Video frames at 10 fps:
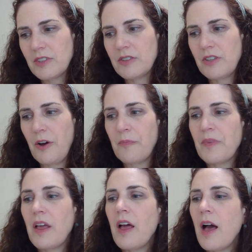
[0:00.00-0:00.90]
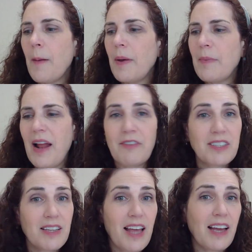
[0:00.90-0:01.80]
So, but having
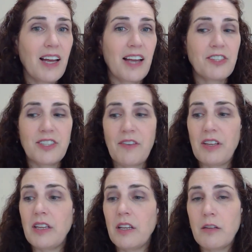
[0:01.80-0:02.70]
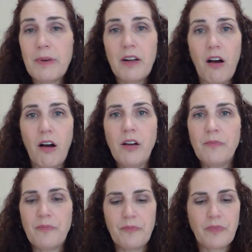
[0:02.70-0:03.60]
said that, I just have a little bit of
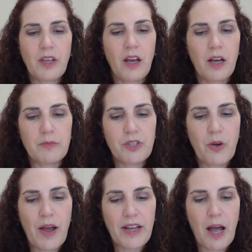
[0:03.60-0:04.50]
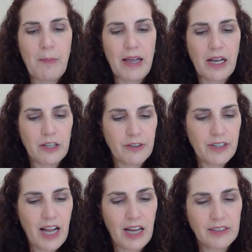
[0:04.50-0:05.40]
haul. So I got my color
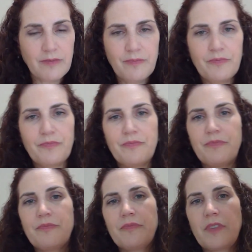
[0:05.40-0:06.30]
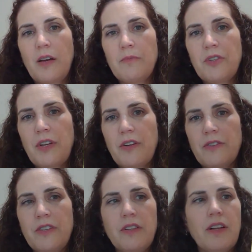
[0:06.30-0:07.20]
and cotton. So
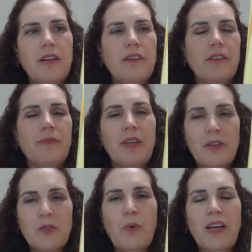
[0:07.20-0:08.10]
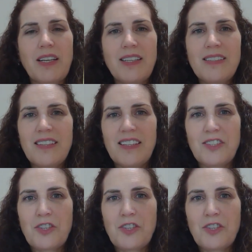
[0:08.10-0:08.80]
here's it. Here is what it is. It's